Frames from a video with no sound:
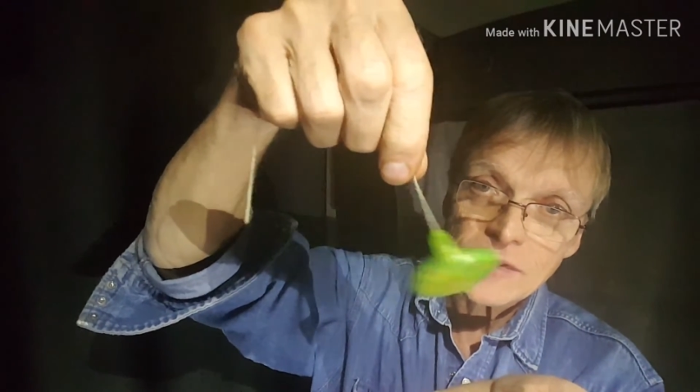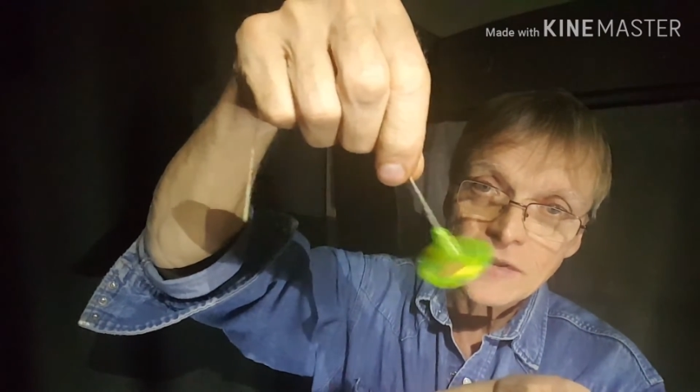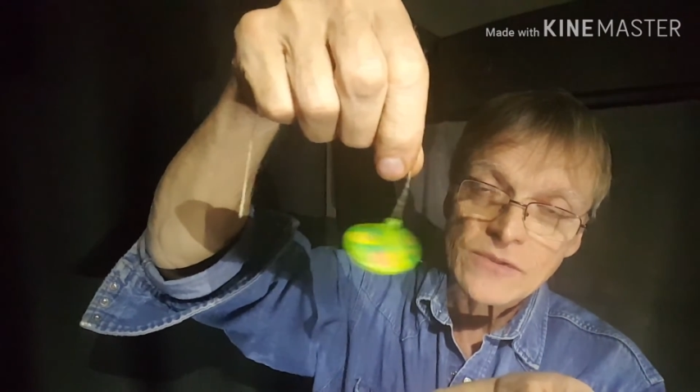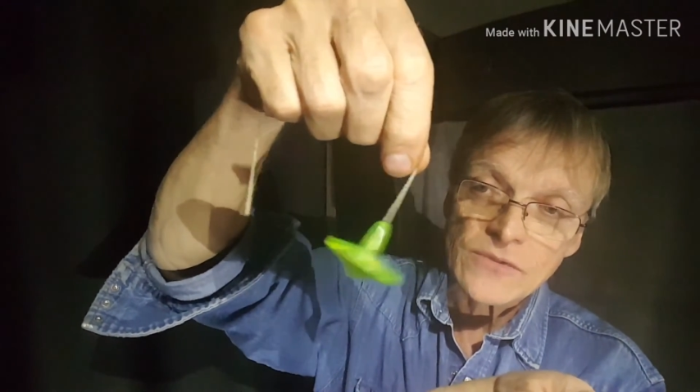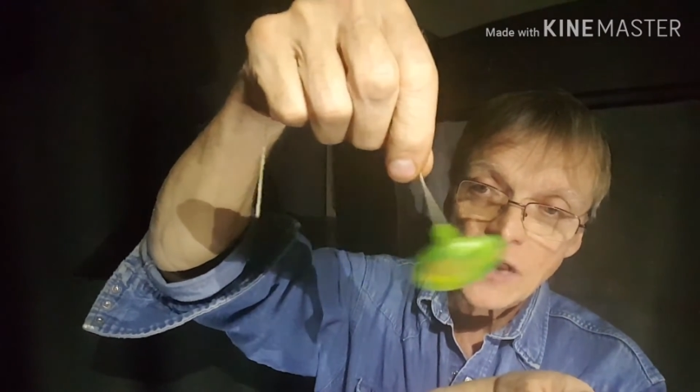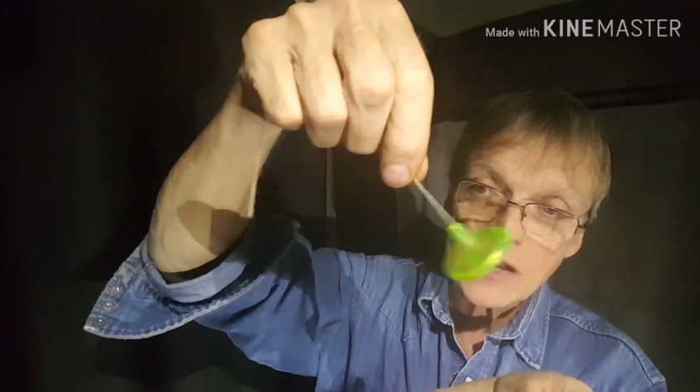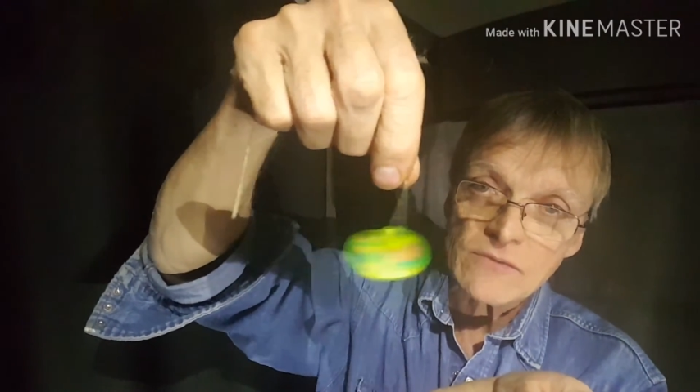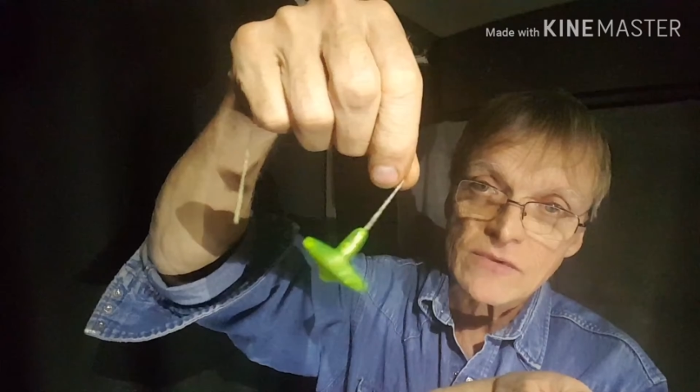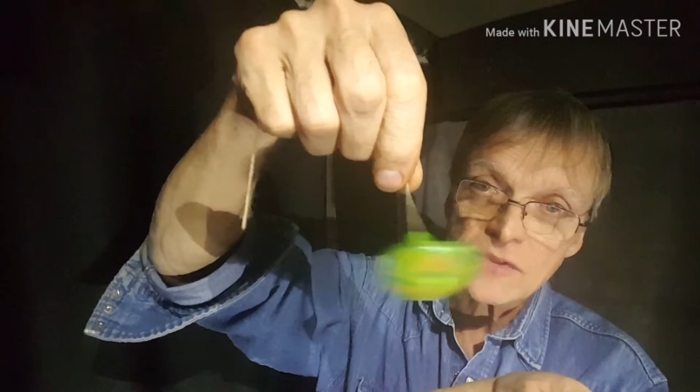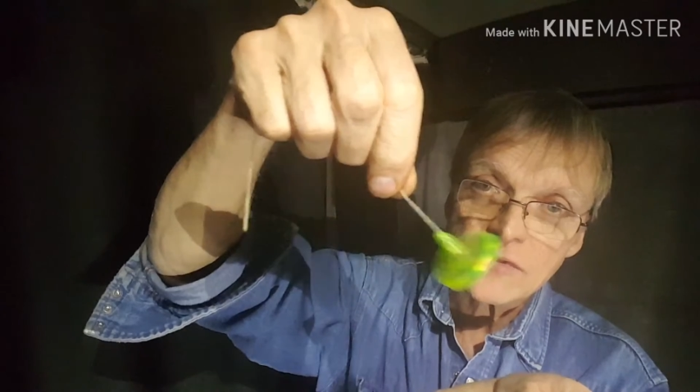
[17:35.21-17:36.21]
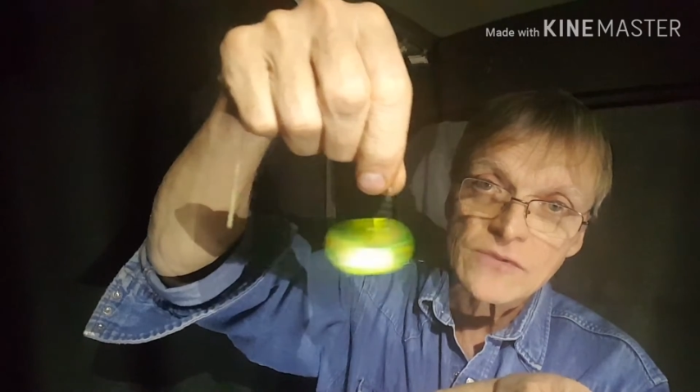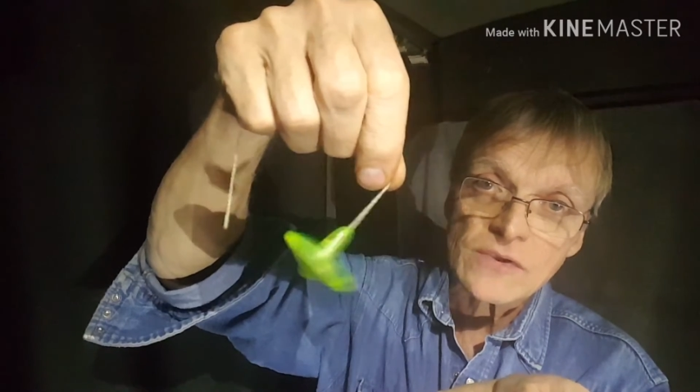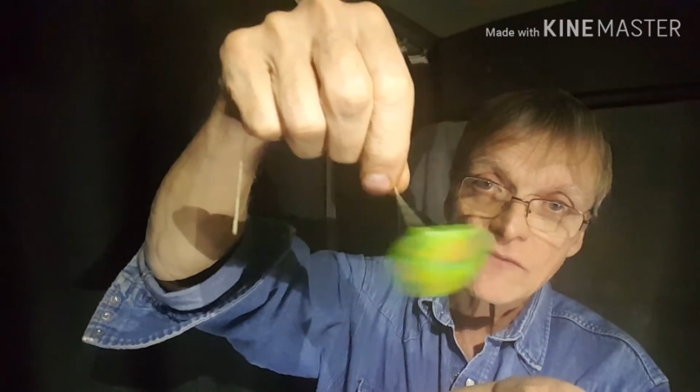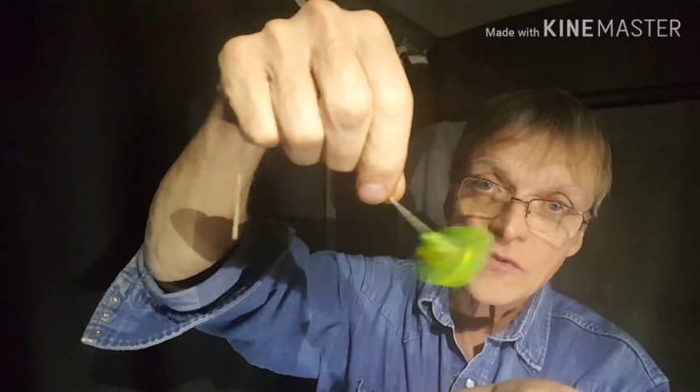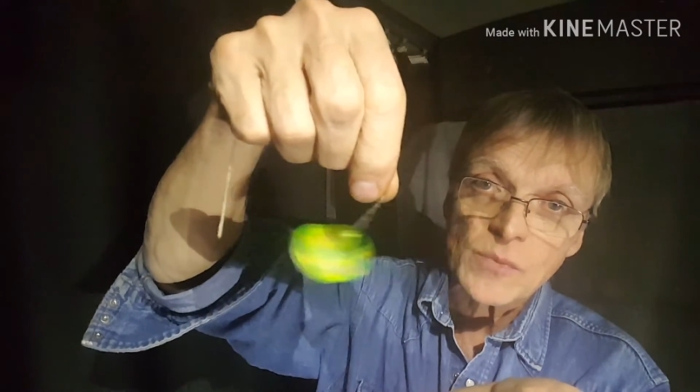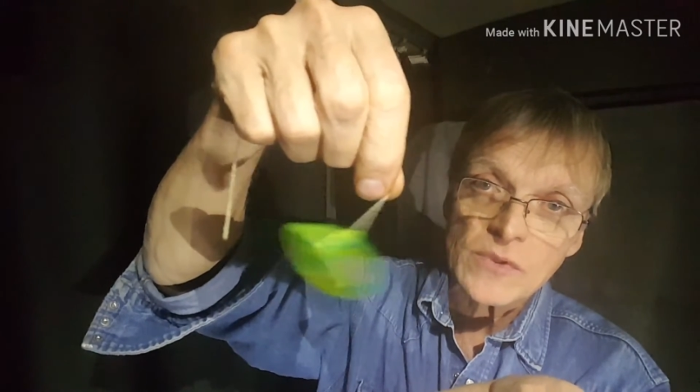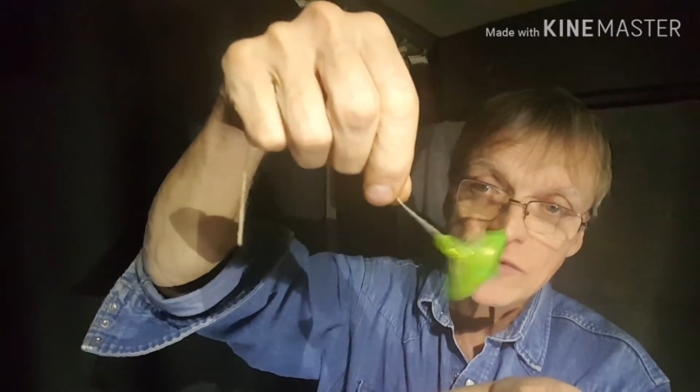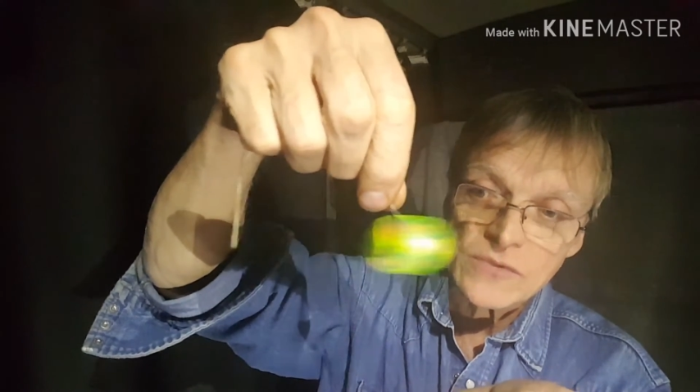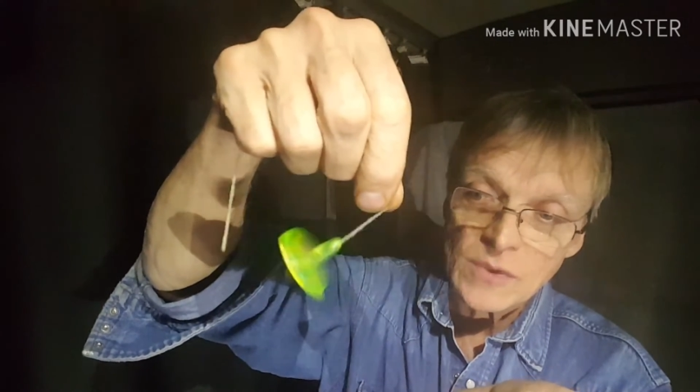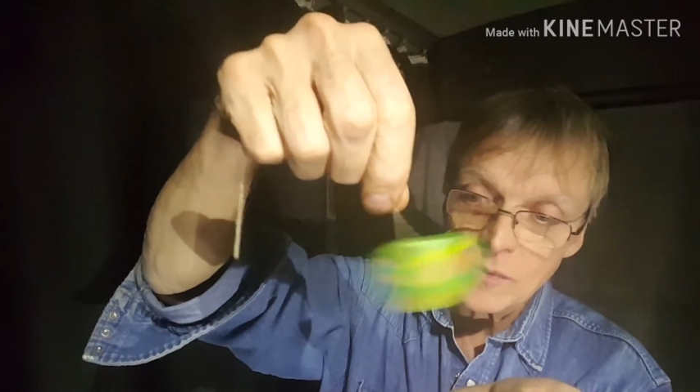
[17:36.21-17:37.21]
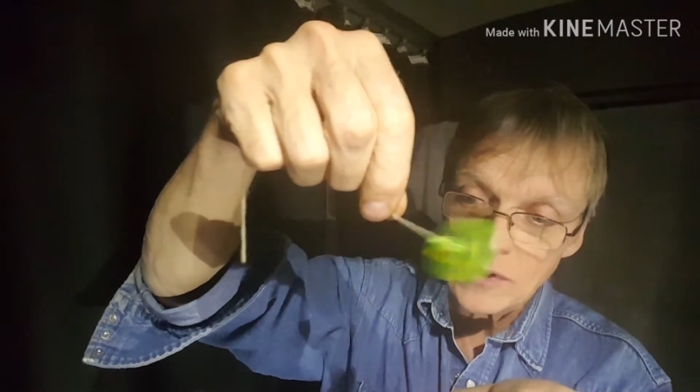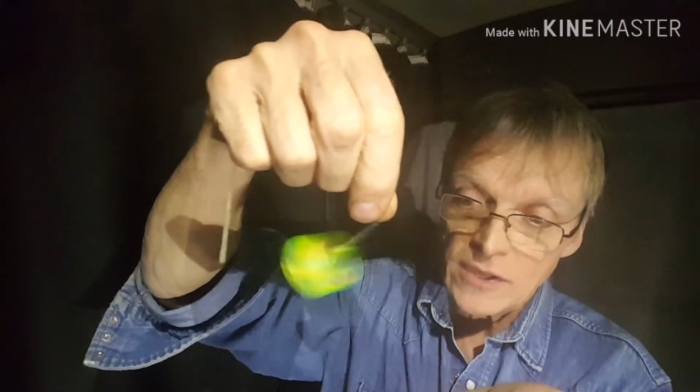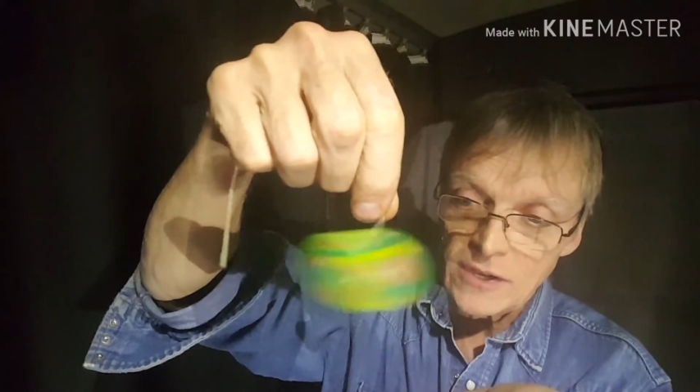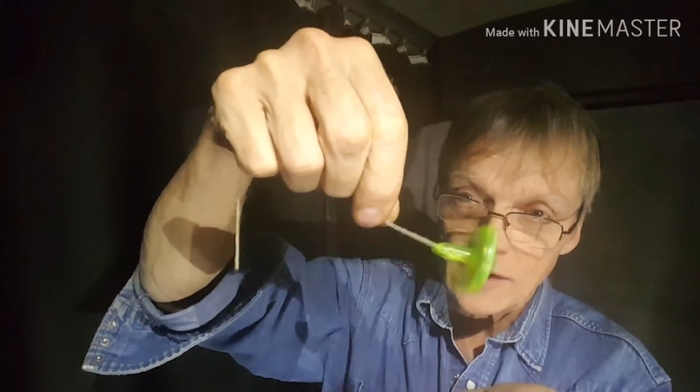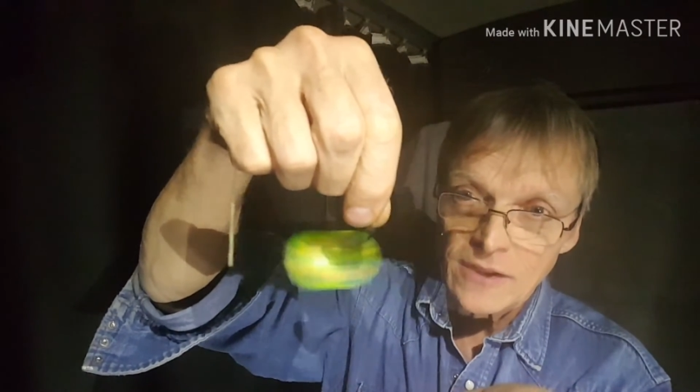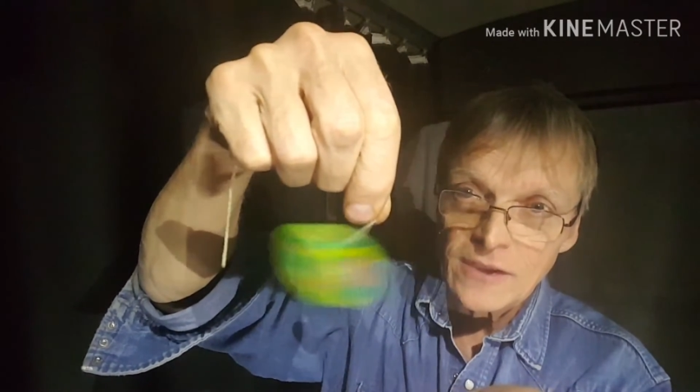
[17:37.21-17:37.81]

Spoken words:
inside of it to see if it's been stimulated.